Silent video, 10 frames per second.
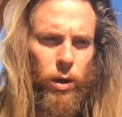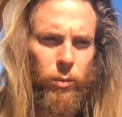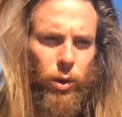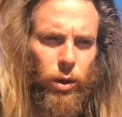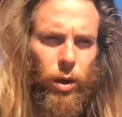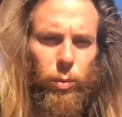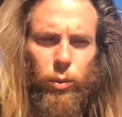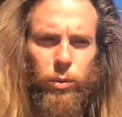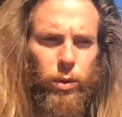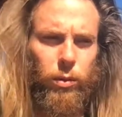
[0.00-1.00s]
there are a
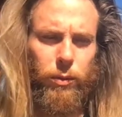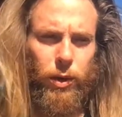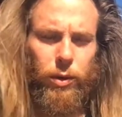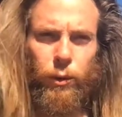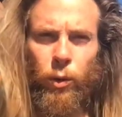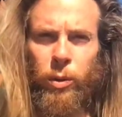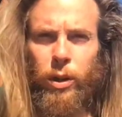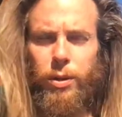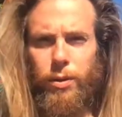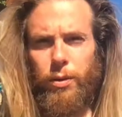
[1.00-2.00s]
couple, various
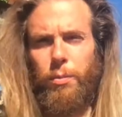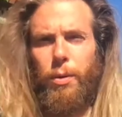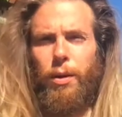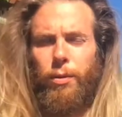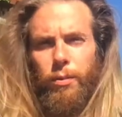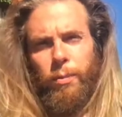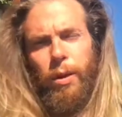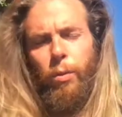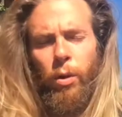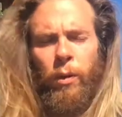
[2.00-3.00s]
formulations of the myth.
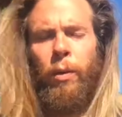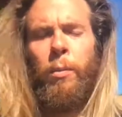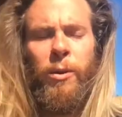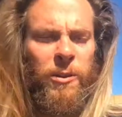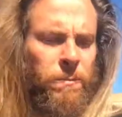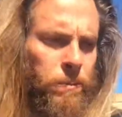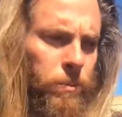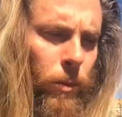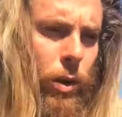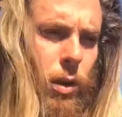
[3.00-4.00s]
And one of them,
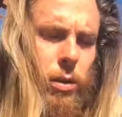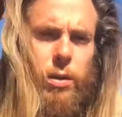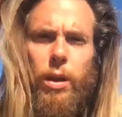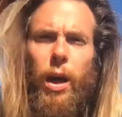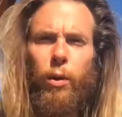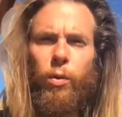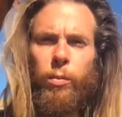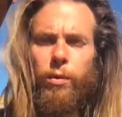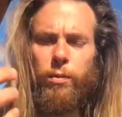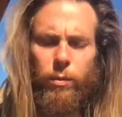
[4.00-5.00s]
a sky
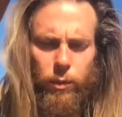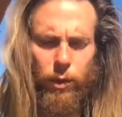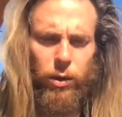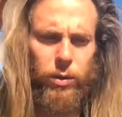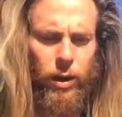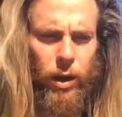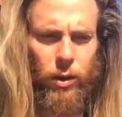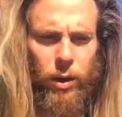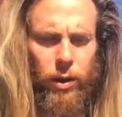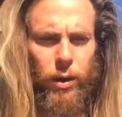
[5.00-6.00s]
woman falls down,
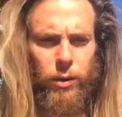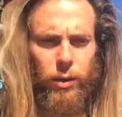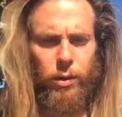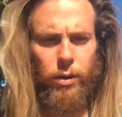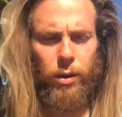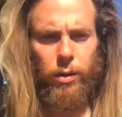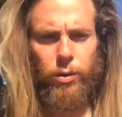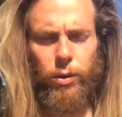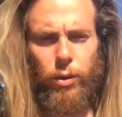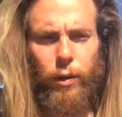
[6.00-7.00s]
and another, there's
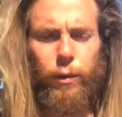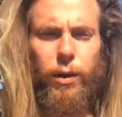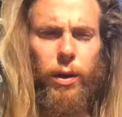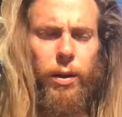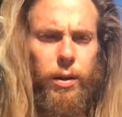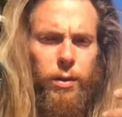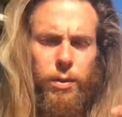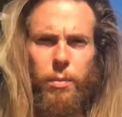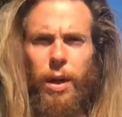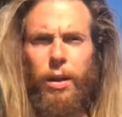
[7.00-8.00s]
a great flood, and there's
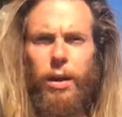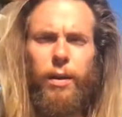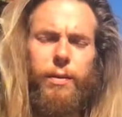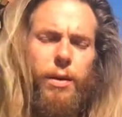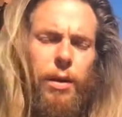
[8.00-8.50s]
a man left,